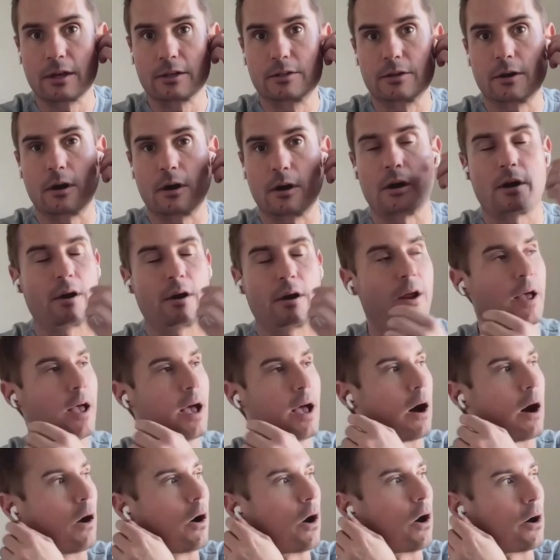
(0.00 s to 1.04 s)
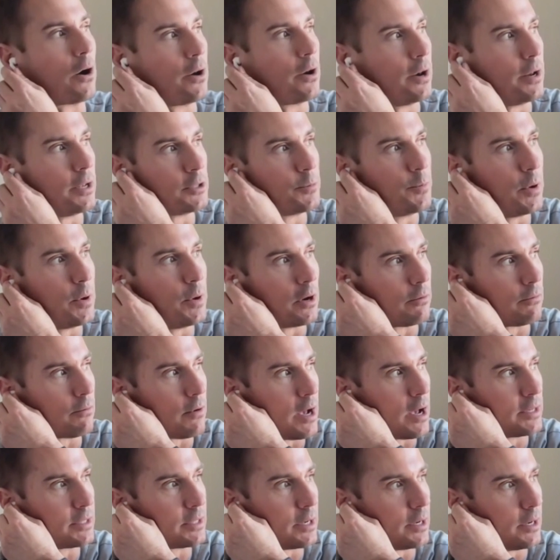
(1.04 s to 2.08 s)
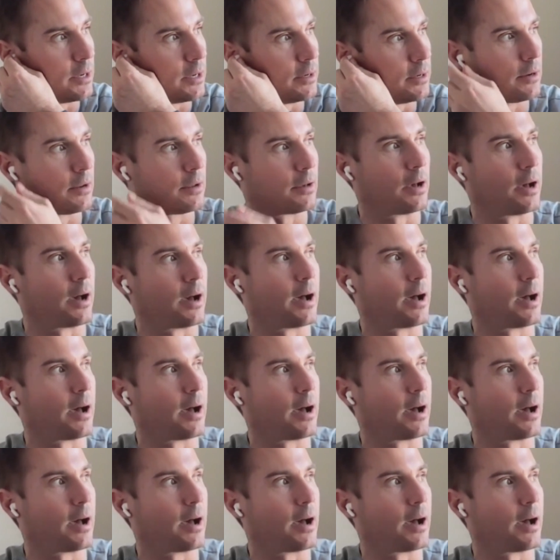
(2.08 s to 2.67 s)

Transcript: things are, how hard it is being a resident,